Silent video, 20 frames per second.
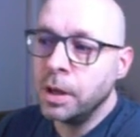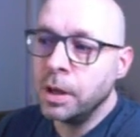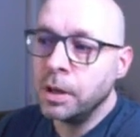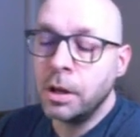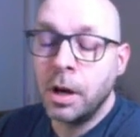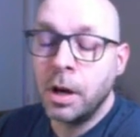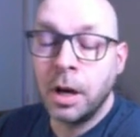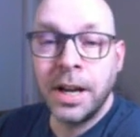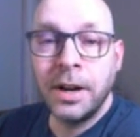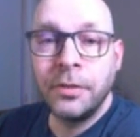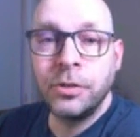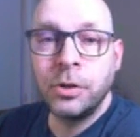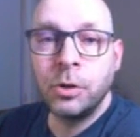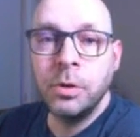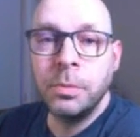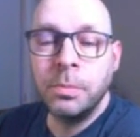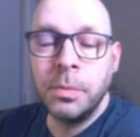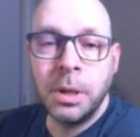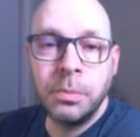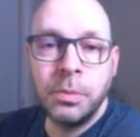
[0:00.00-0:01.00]
not have to
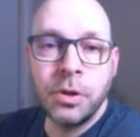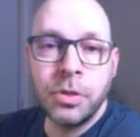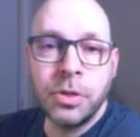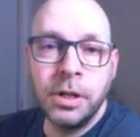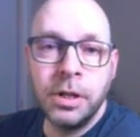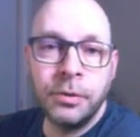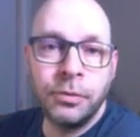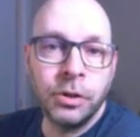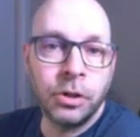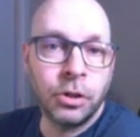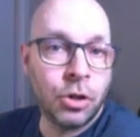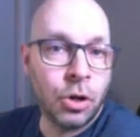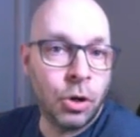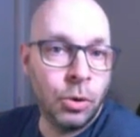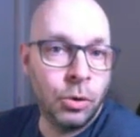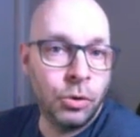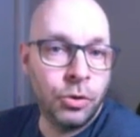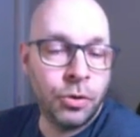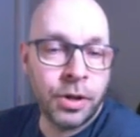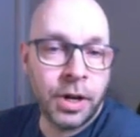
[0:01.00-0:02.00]
remember the different
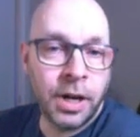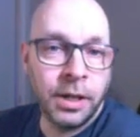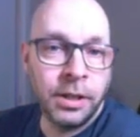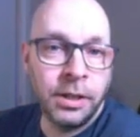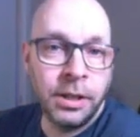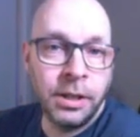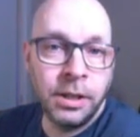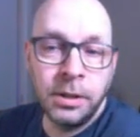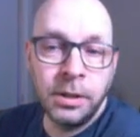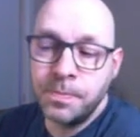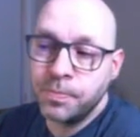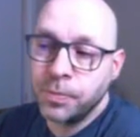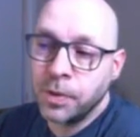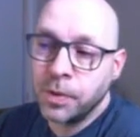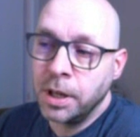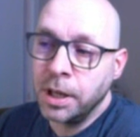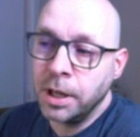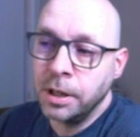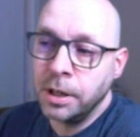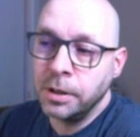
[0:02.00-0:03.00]
codes that I need
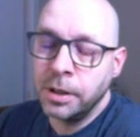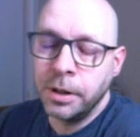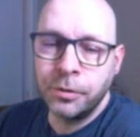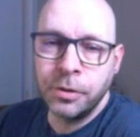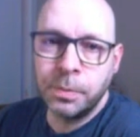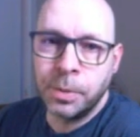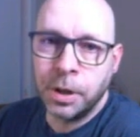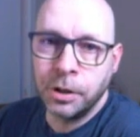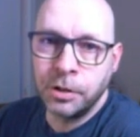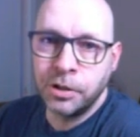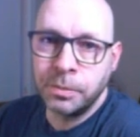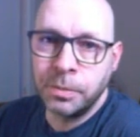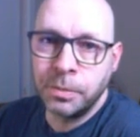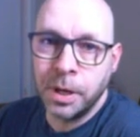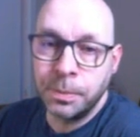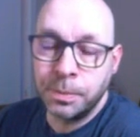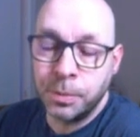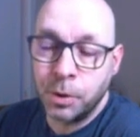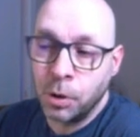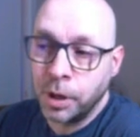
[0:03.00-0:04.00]
in different parts of my
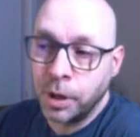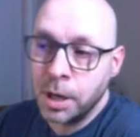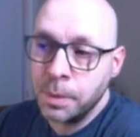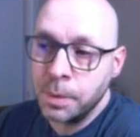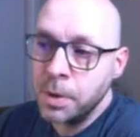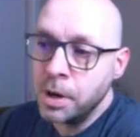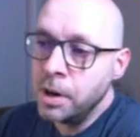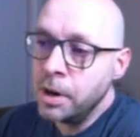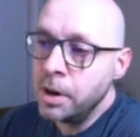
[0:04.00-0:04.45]
program.